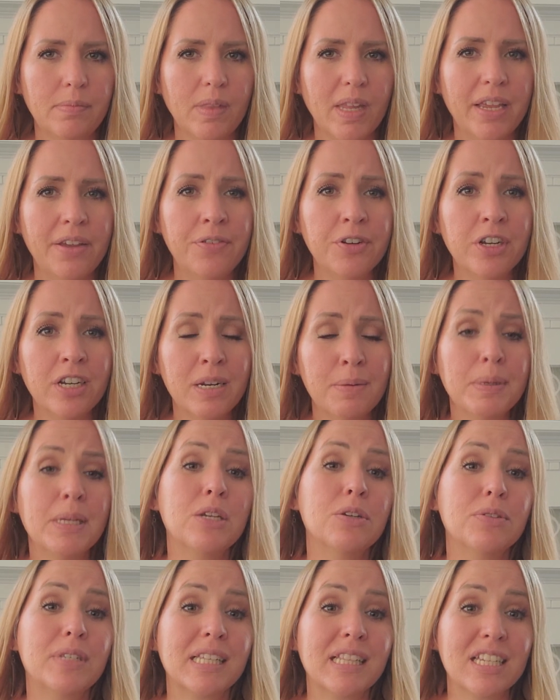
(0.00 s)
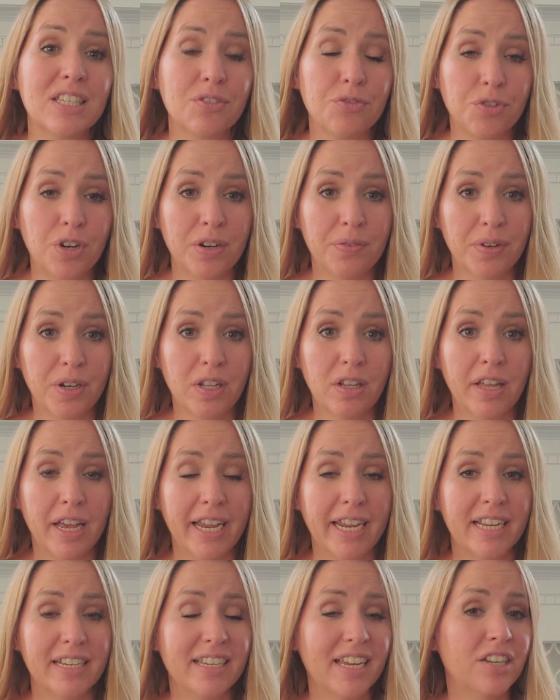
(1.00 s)
If you're going to be using this in front of a
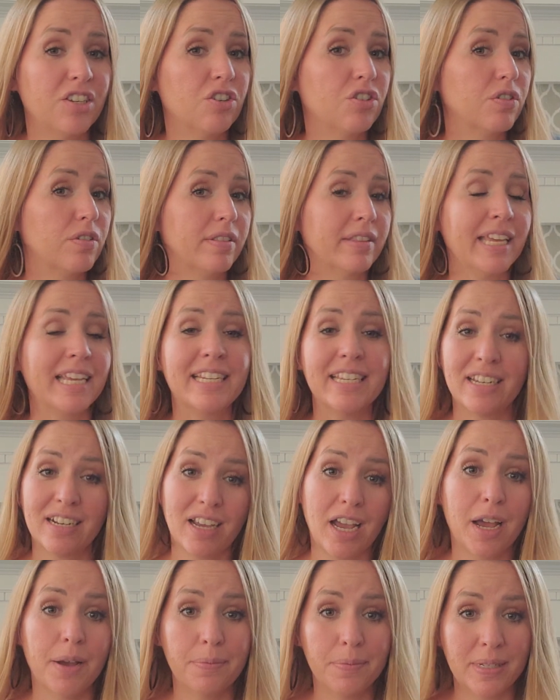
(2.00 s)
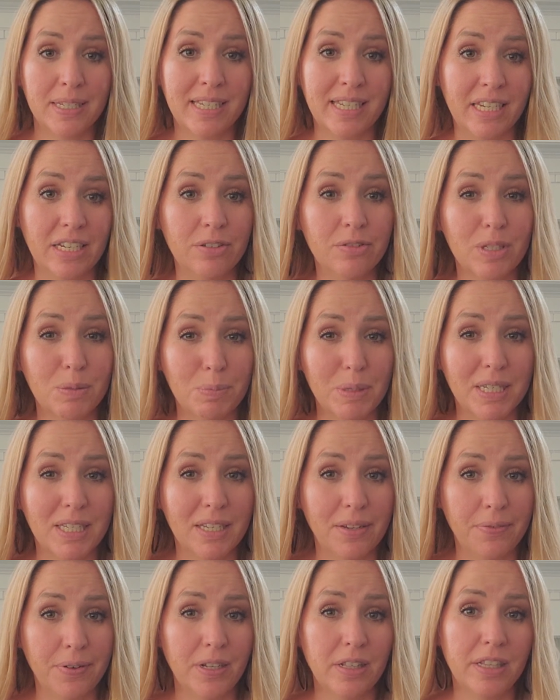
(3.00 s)
client and they didn't come see you
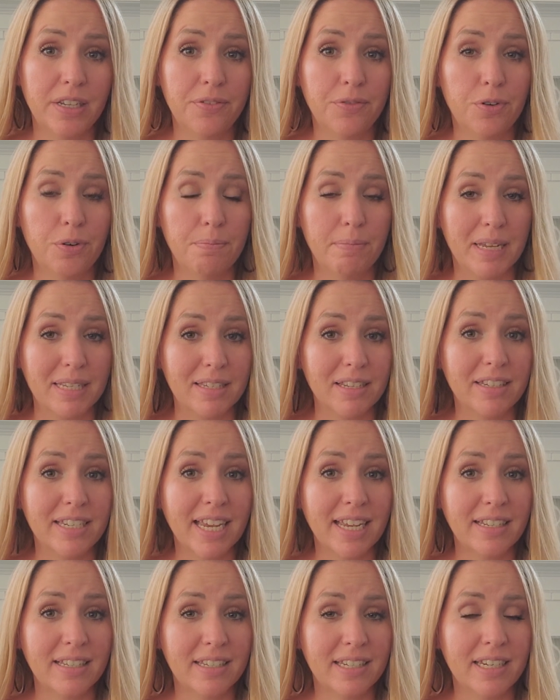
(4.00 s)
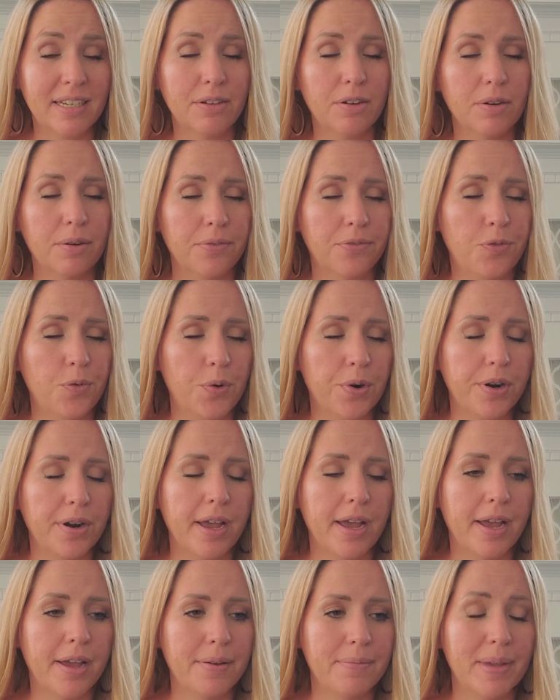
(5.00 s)
specifically for muscle testing or for
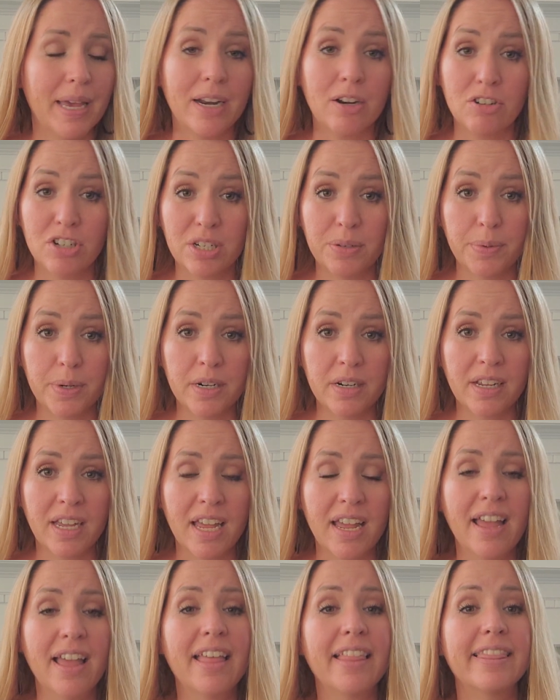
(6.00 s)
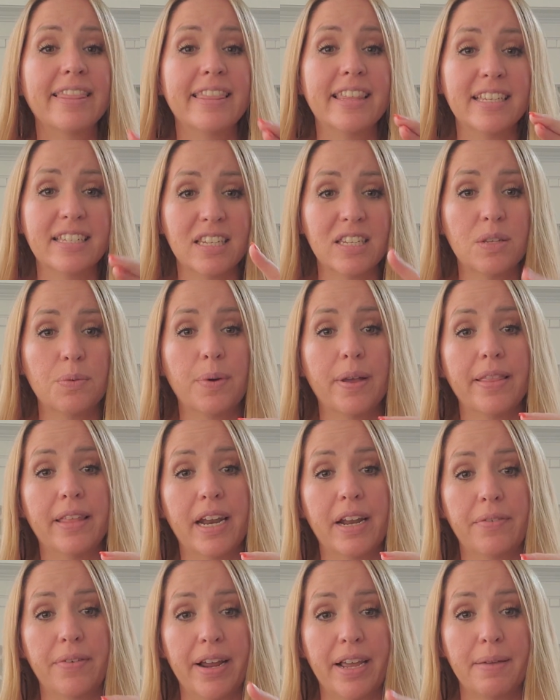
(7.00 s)
energy work, this is the one that
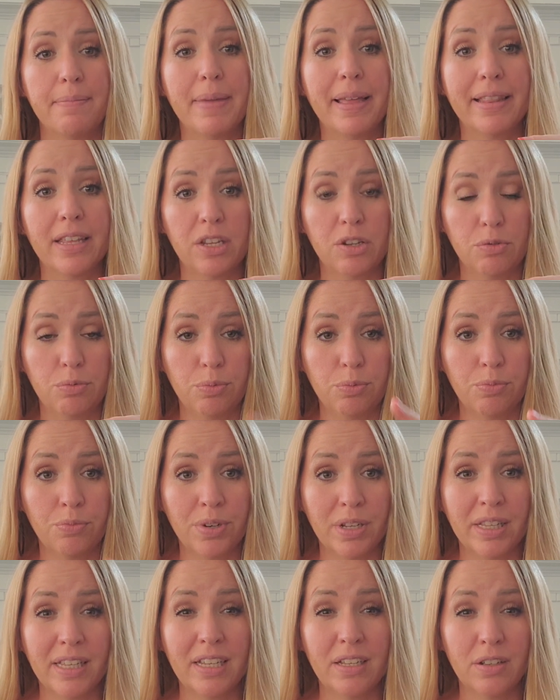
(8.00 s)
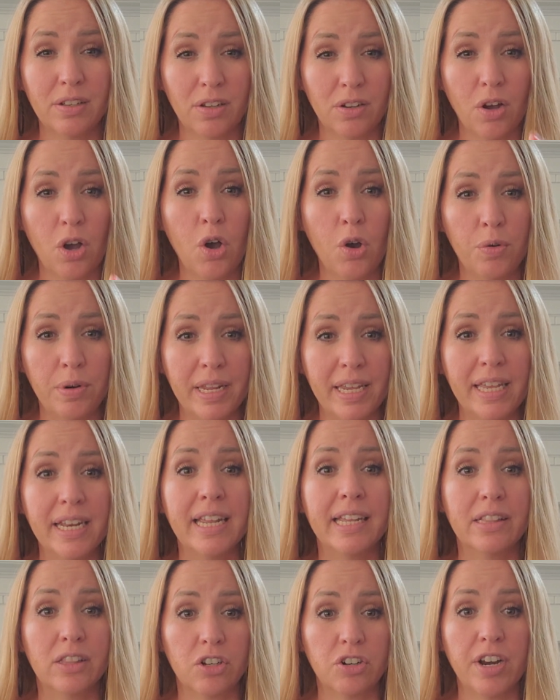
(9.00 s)
I recommend that you really hone in
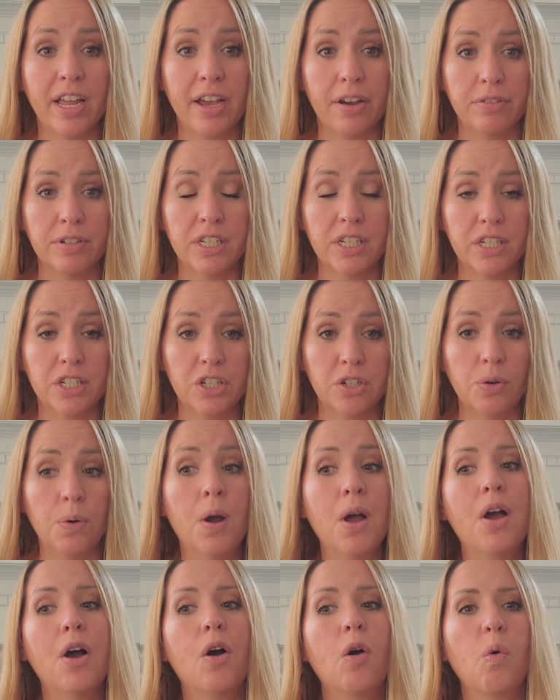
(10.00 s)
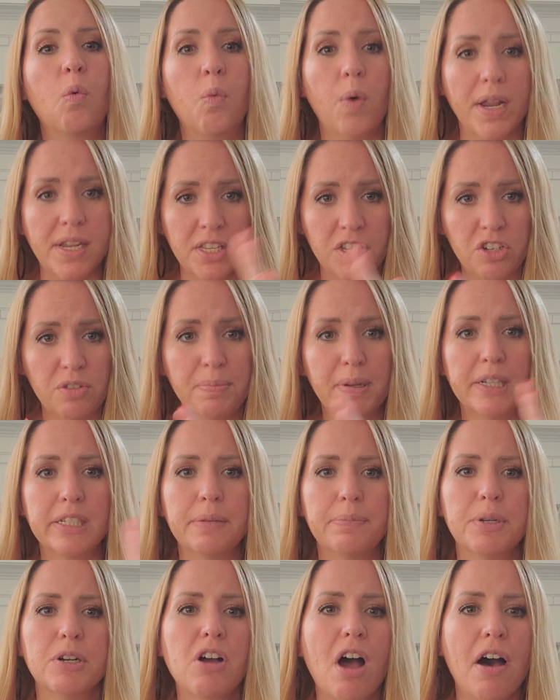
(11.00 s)
and learn how to do once you build
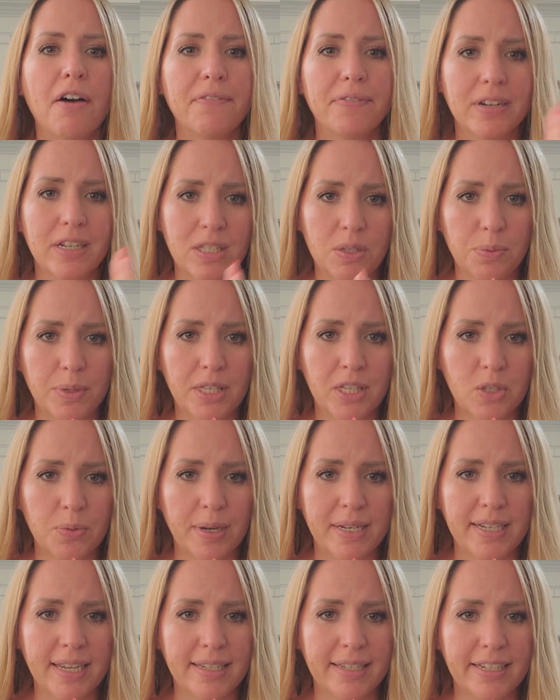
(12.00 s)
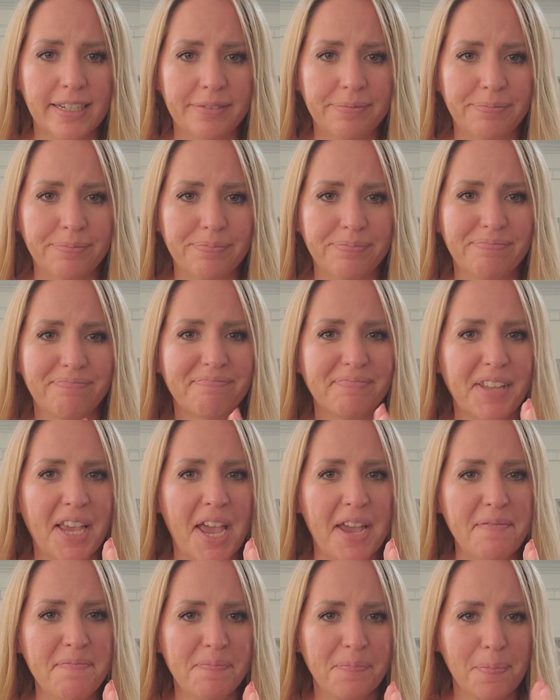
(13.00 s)
up your confidence with this weight testing.
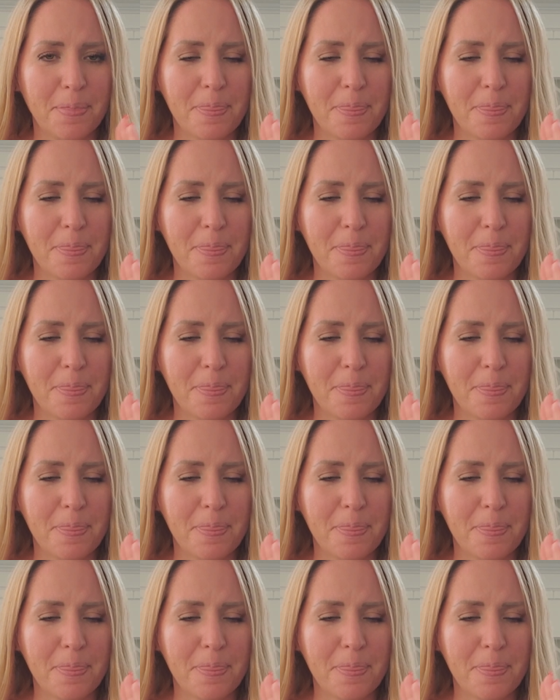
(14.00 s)
Okay?